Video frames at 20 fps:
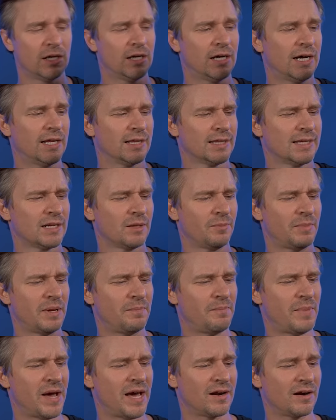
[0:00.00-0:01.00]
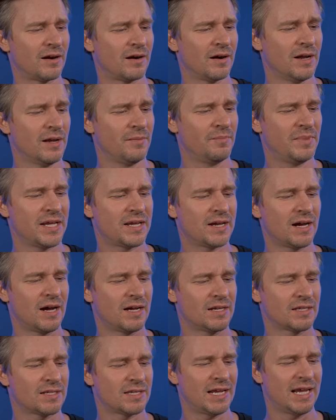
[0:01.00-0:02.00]
a little bit better
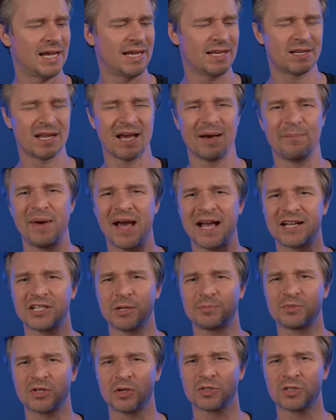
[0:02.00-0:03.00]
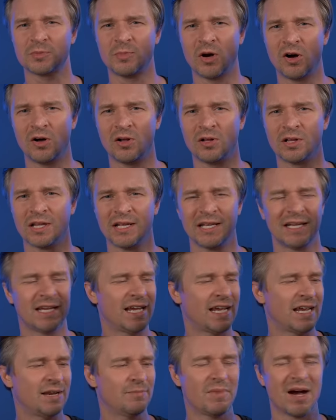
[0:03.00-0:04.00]
because it packs up so small
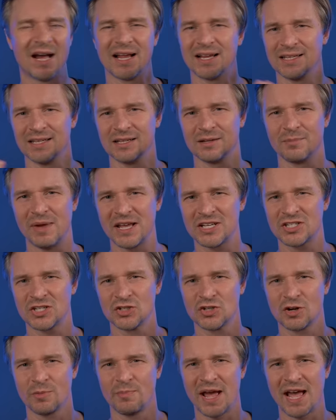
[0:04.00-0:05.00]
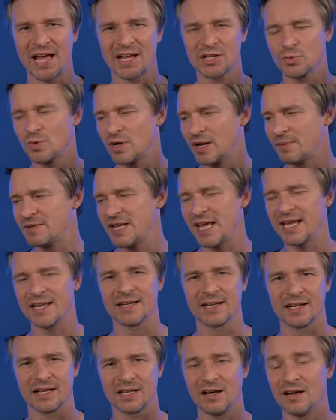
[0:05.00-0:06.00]
in my little messenger bags when I'm
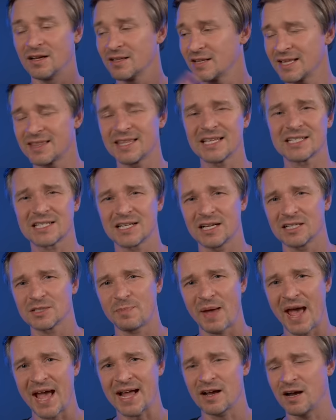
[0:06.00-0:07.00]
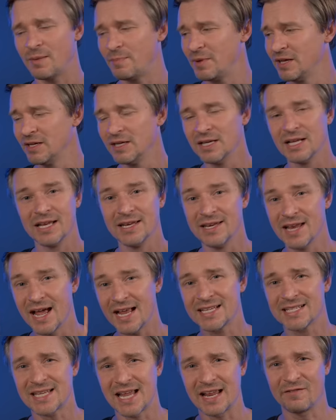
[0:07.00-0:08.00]
taking it along. Like, this does pack up
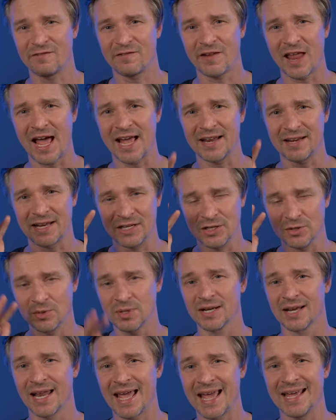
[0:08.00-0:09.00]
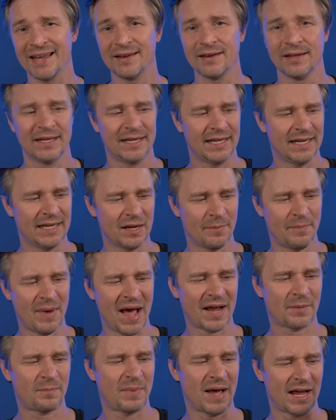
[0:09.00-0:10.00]
nice and flat and you can lay it in a
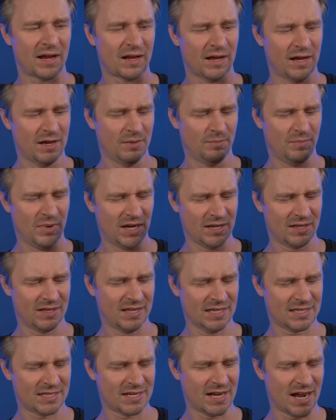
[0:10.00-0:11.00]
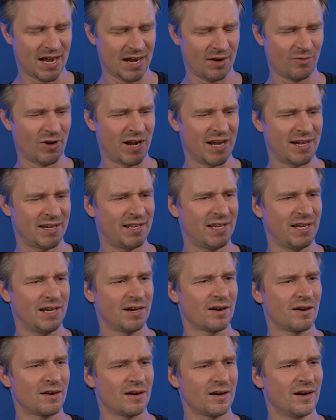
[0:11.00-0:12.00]
backpack. But this guy right
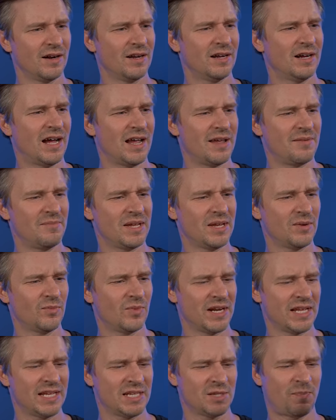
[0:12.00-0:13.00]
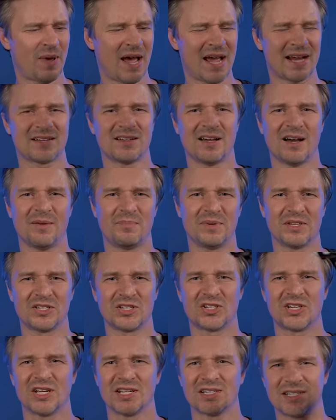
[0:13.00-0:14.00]
here, I mean, when he's packed up, it's
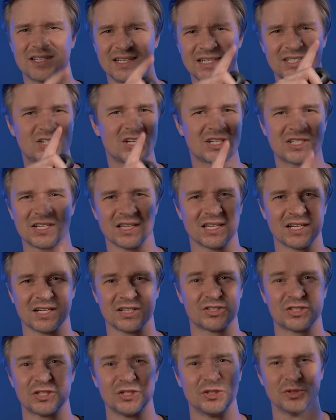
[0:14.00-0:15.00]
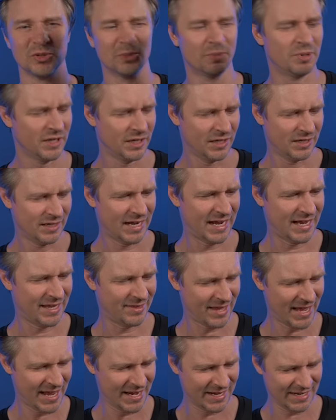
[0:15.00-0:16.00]
just a little tube,
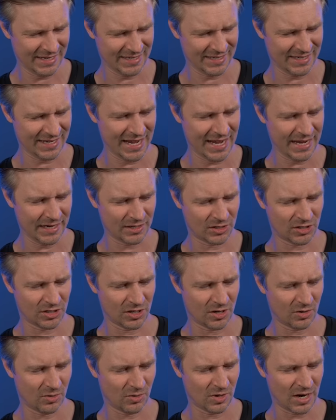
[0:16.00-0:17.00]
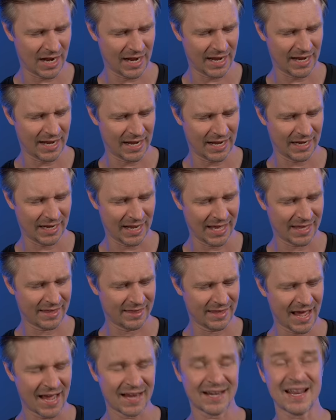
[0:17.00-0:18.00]
and that is it. So I like
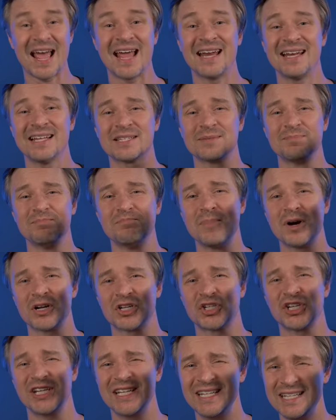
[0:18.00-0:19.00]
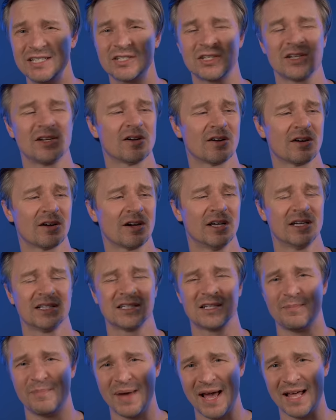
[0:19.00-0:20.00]
that, and it's much easier
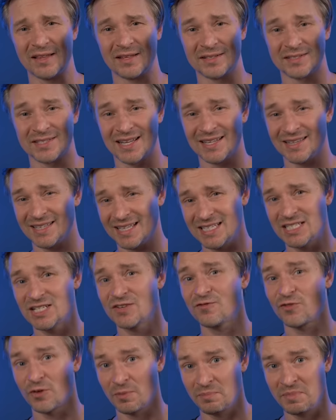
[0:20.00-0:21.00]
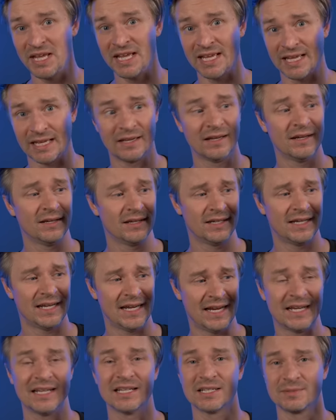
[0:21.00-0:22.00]
to balance. At least for me,
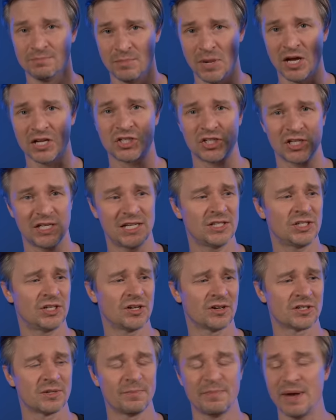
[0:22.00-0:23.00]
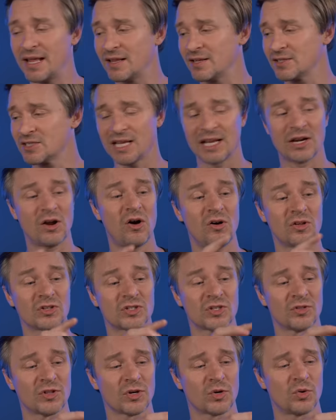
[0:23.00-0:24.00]
it is much easier to balance, and
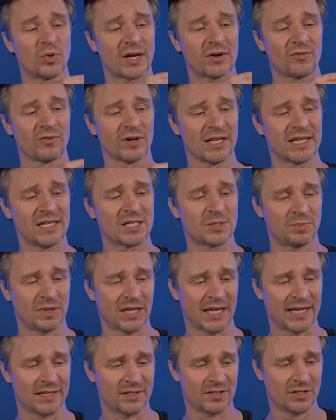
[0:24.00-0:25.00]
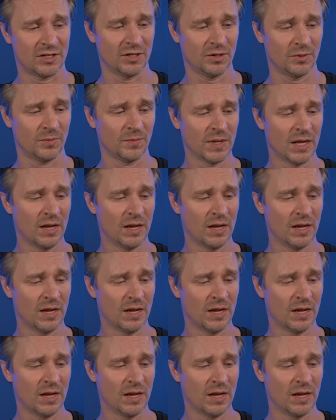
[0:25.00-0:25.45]
also the quick release plate too.